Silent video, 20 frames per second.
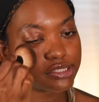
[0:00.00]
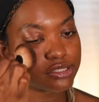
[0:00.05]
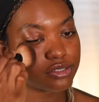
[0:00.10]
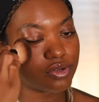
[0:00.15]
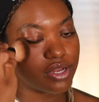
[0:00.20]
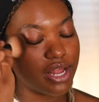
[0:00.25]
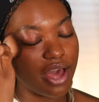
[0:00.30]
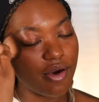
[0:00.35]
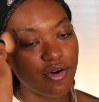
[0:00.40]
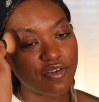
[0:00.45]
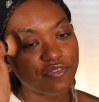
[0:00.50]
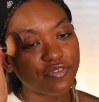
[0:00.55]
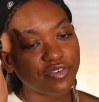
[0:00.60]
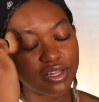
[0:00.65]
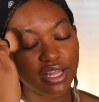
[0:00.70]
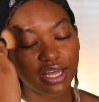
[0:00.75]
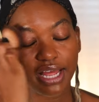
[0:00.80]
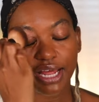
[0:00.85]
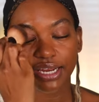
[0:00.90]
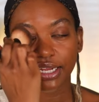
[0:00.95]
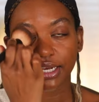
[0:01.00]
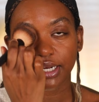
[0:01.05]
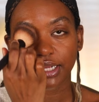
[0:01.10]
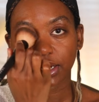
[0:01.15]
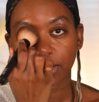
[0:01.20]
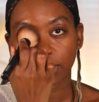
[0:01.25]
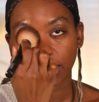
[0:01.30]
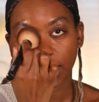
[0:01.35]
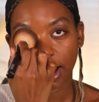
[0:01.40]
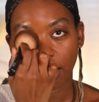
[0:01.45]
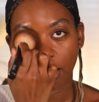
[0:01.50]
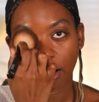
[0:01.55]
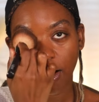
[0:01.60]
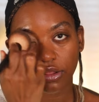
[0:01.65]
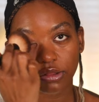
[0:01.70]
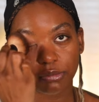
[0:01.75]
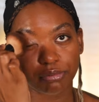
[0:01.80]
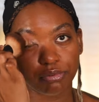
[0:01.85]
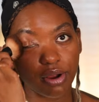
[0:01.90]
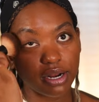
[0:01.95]
So now I feel like I need to go down all
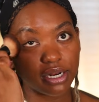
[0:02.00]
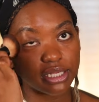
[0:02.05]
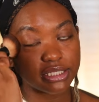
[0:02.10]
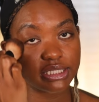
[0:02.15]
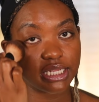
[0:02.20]
the products